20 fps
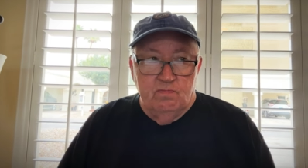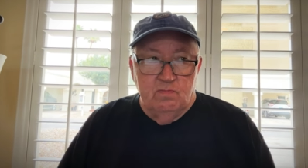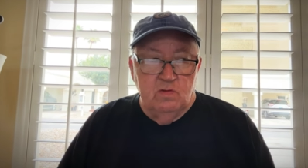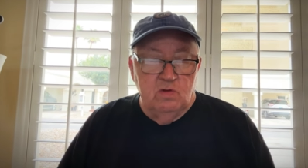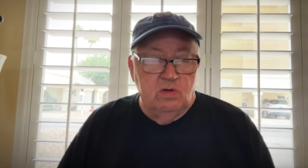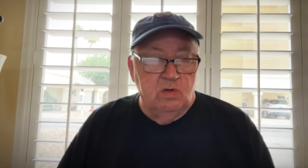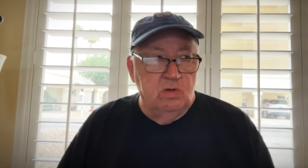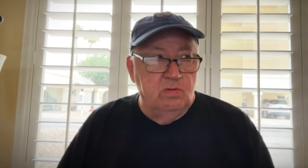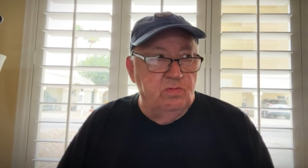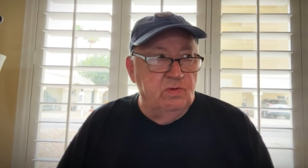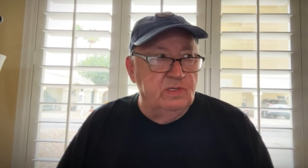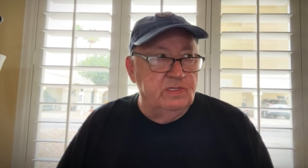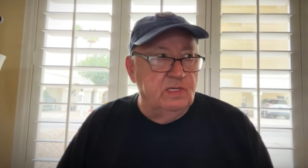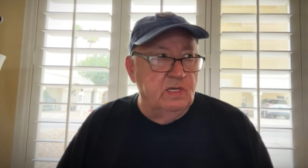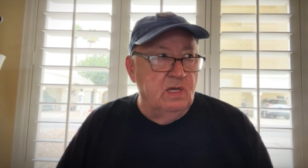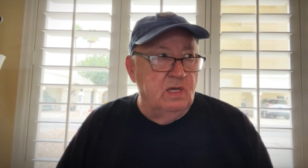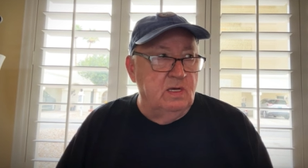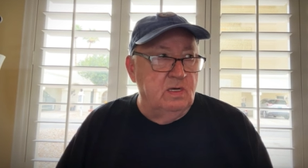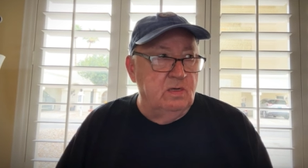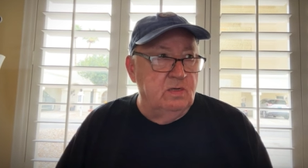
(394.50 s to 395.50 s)
or it was
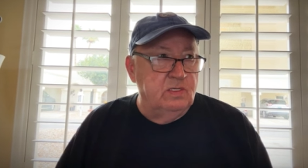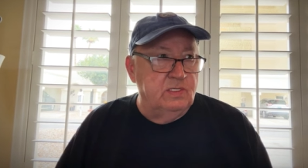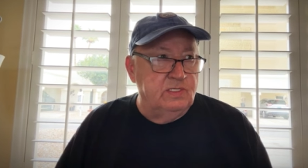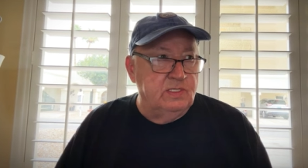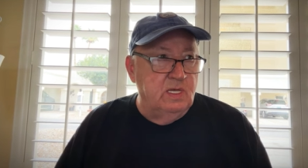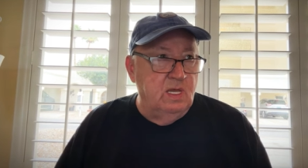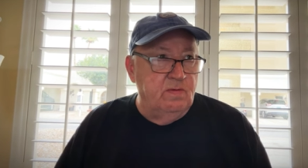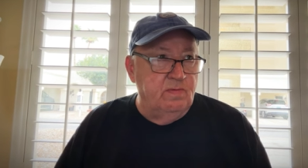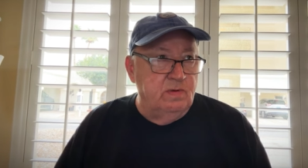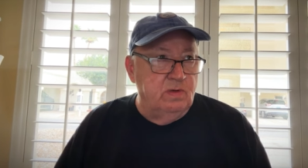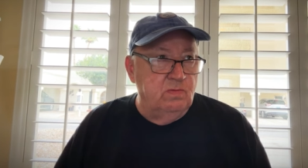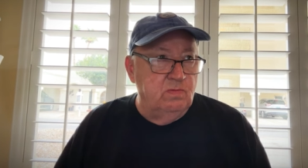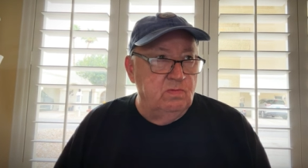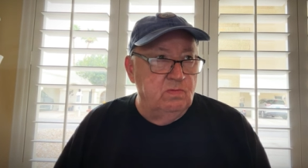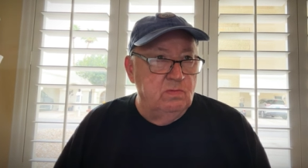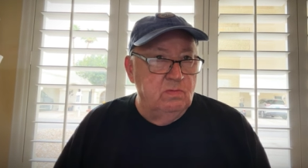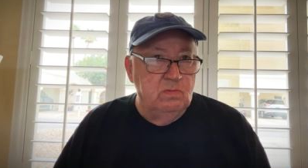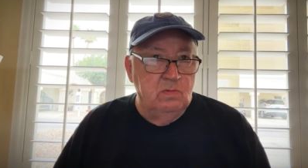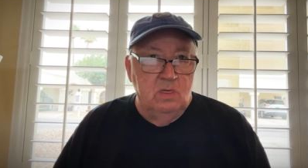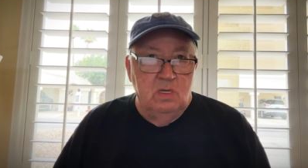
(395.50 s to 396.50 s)
107
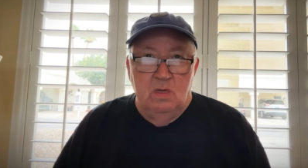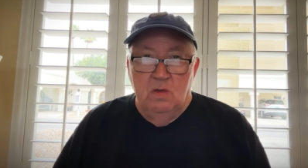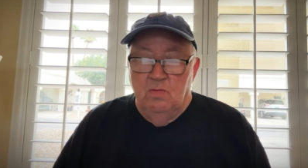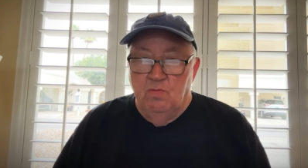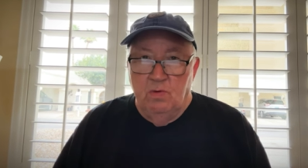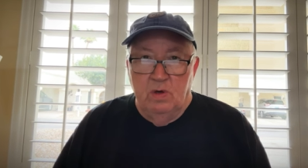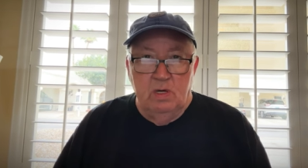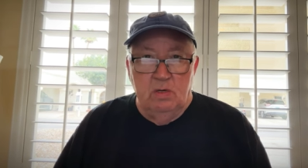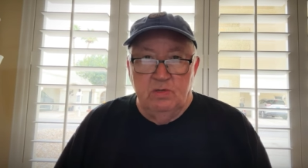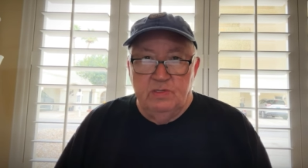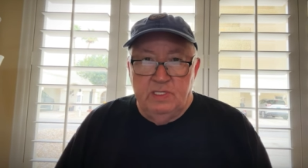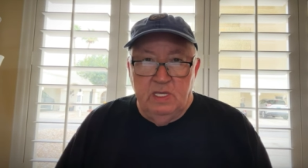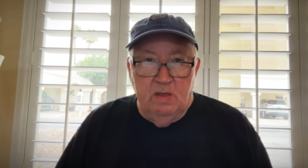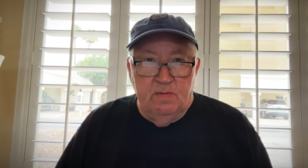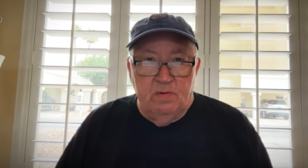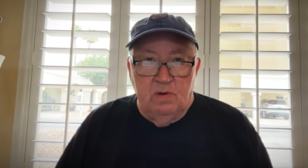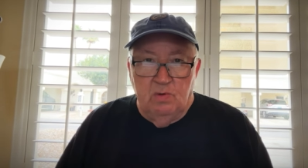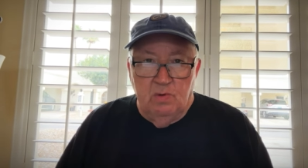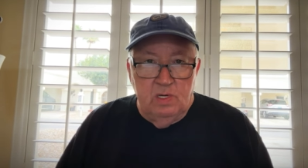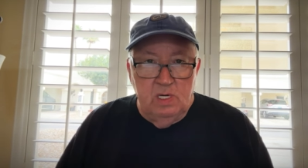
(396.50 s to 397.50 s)

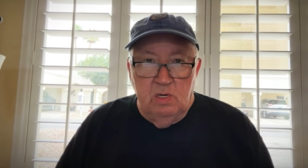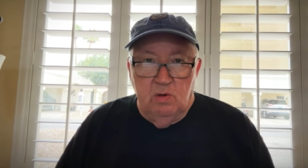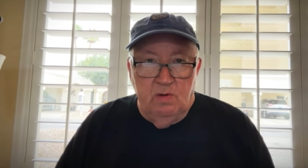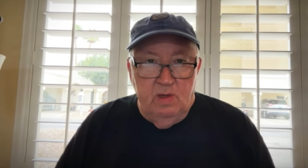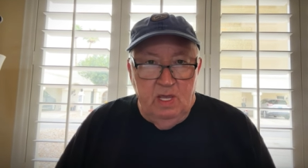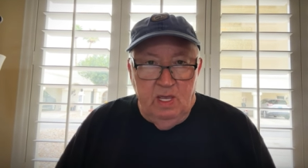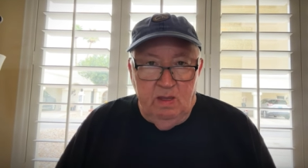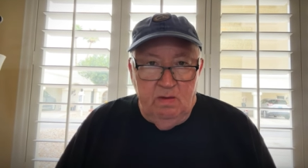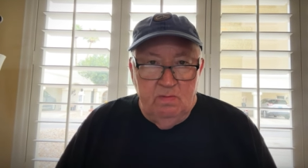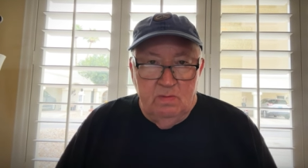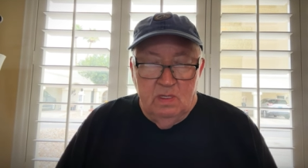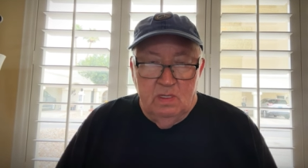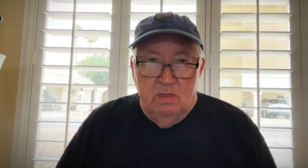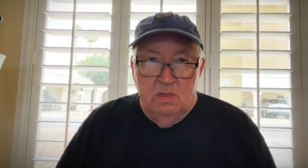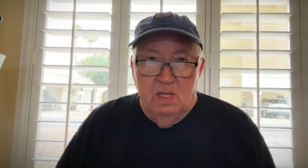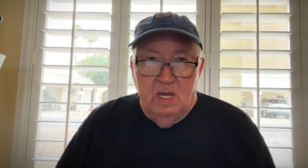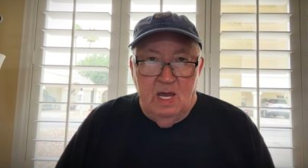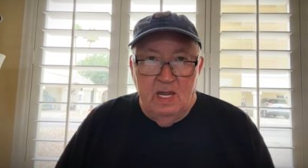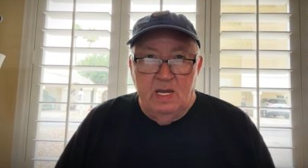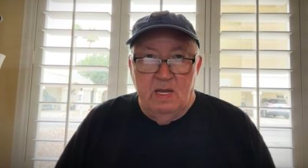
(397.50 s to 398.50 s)
107 or 108.
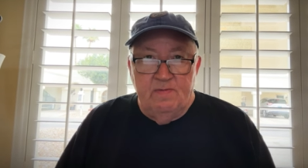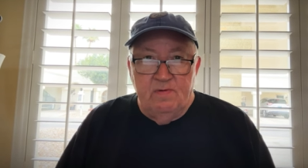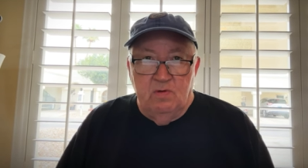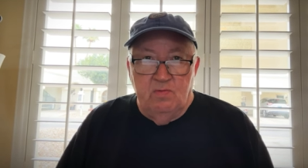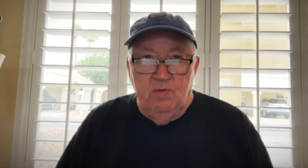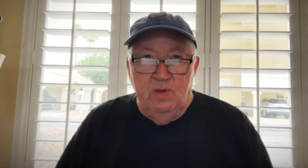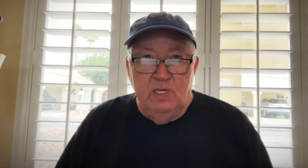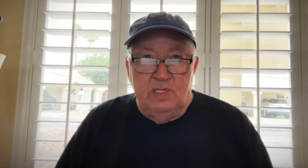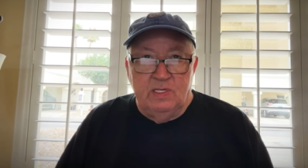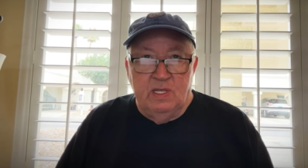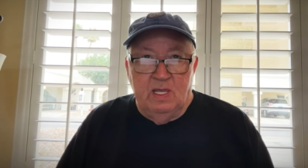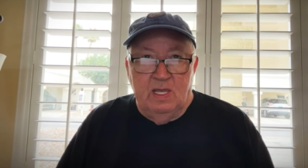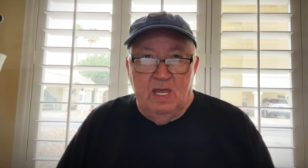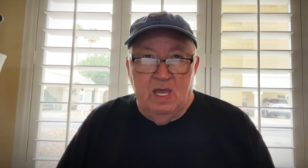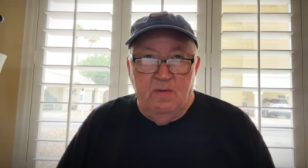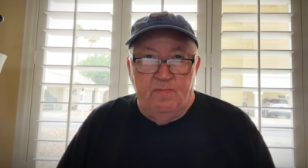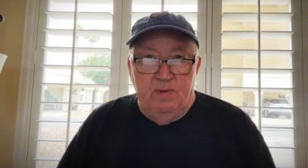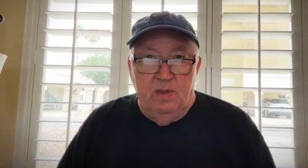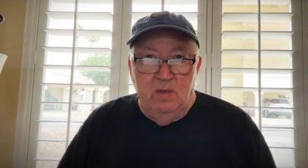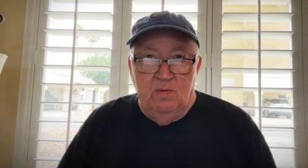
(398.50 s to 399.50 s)
I never reached the
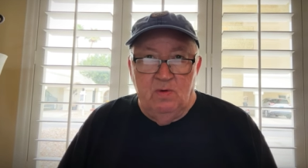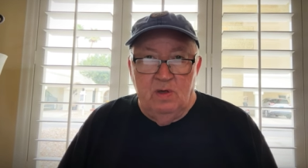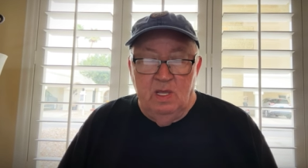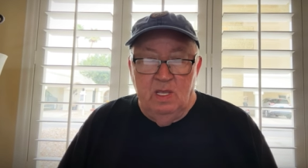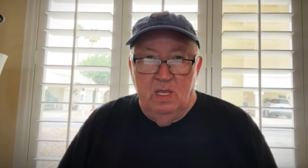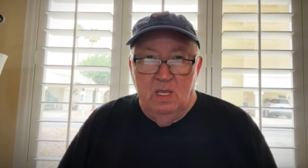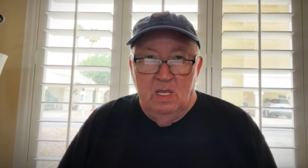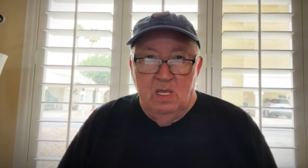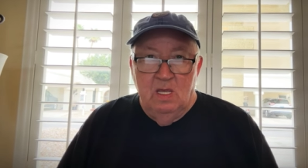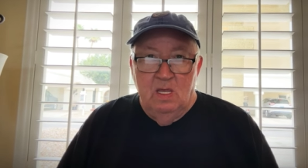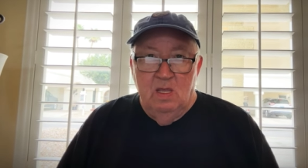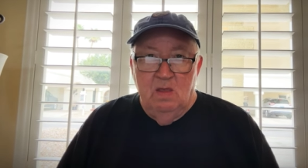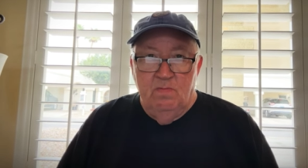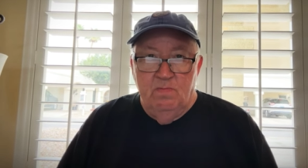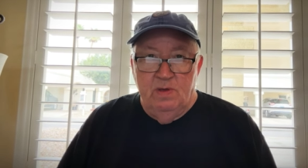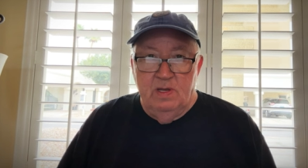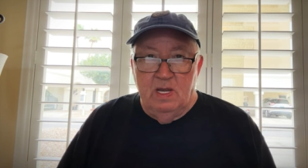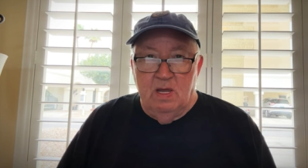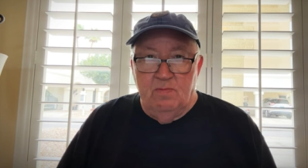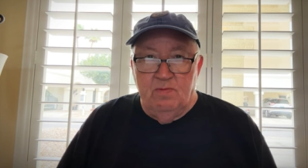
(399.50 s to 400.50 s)
cap anyway,
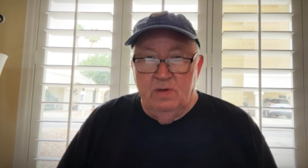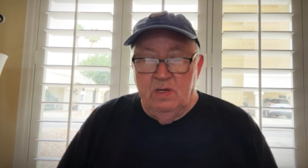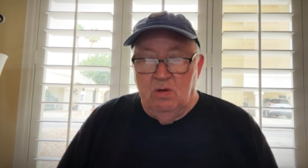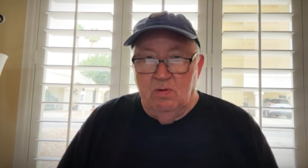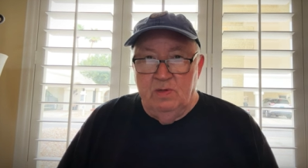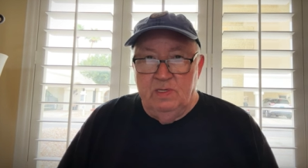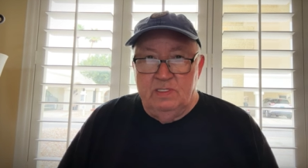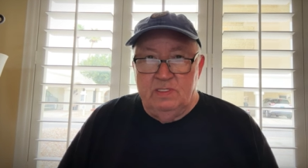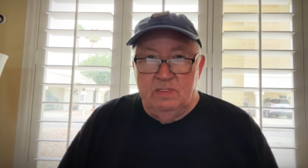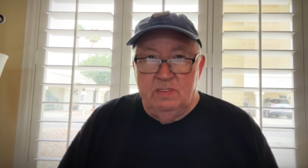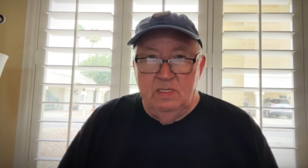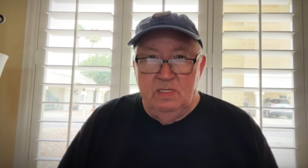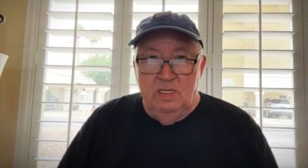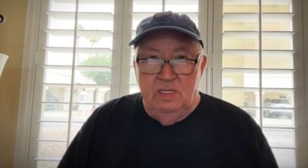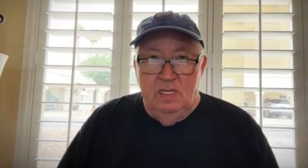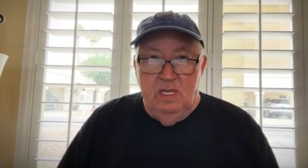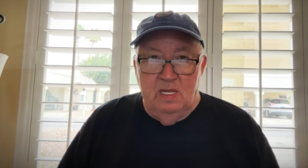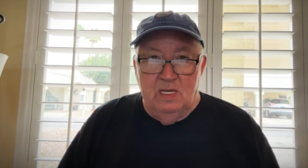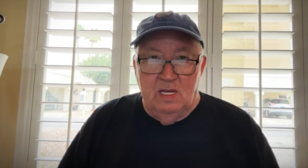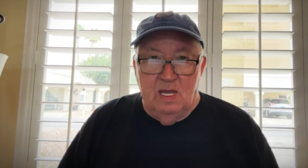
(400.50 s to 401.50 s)
but I would always
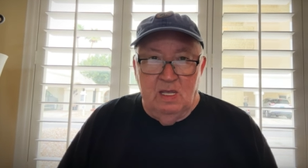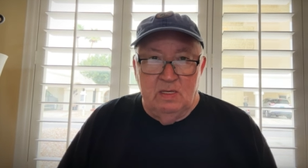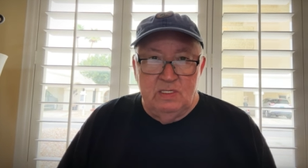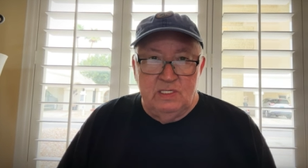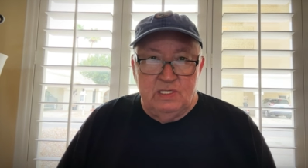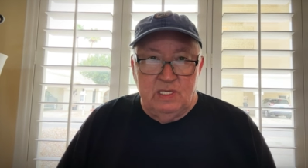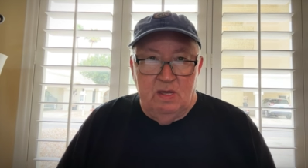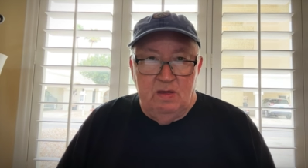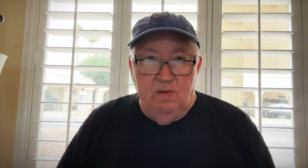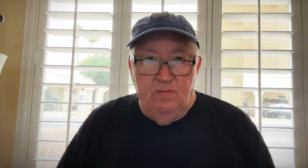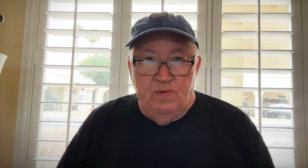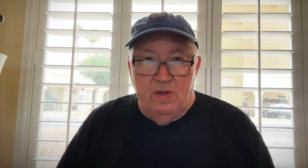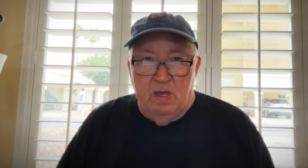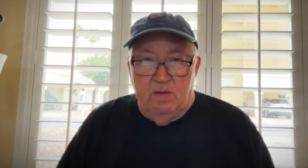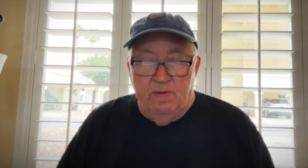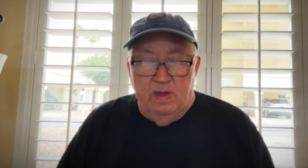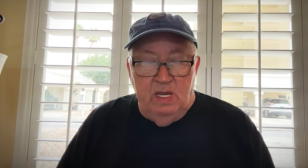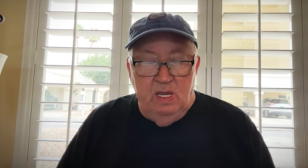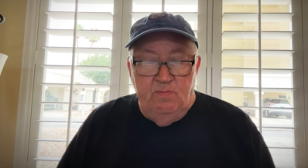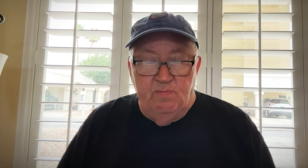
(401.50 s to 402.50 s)
get like 75,
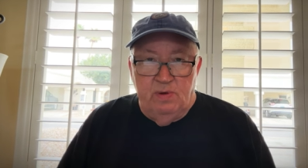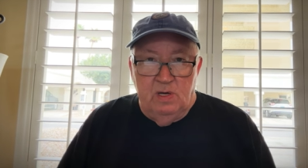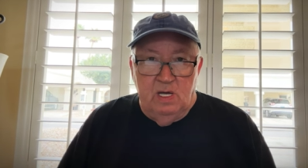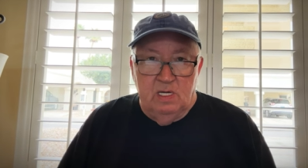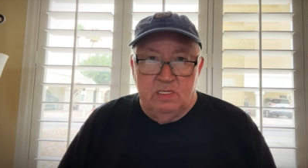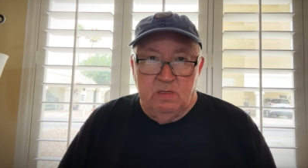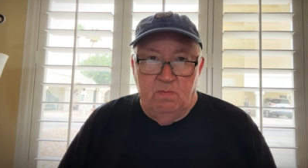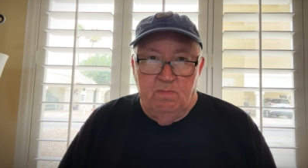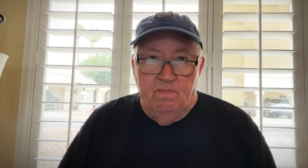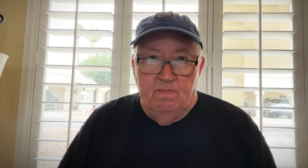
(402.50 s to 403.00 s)
80 bucks